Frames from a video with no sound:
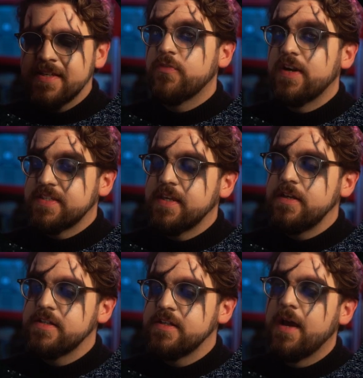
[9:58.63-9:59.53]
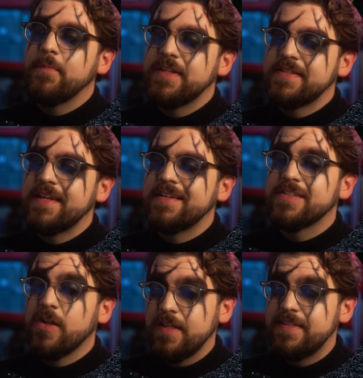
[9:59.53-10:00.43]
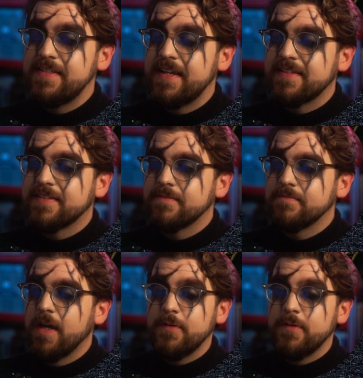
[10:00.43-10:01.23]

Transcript: For execution, I'm going to say a solid 6.